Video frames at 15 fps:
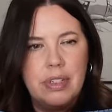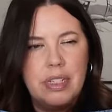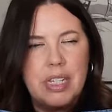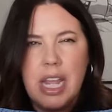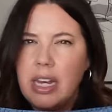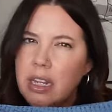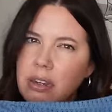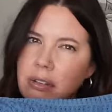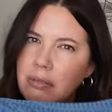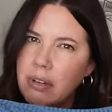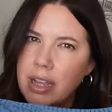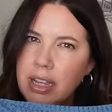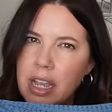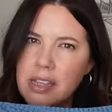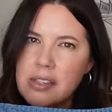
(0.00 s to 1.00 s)
dated,
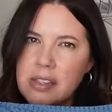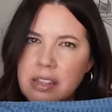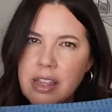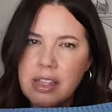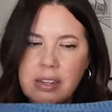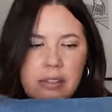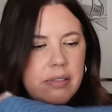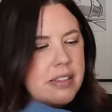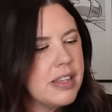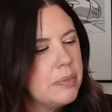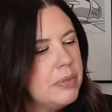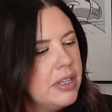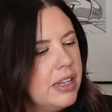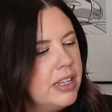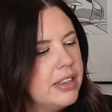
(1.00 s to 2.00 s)
I guess, than
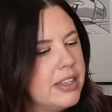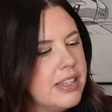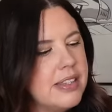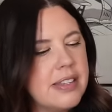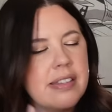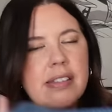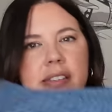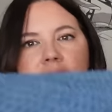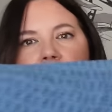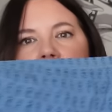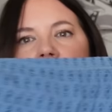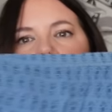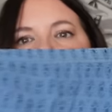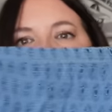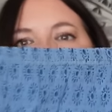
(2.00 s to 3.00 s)
something like this. This is
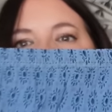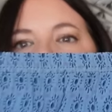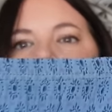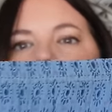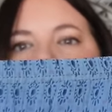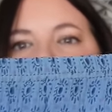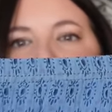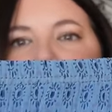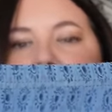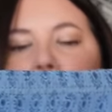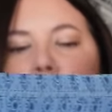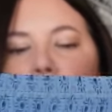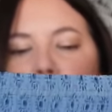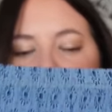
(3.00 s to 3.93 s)
just like a little kind of floral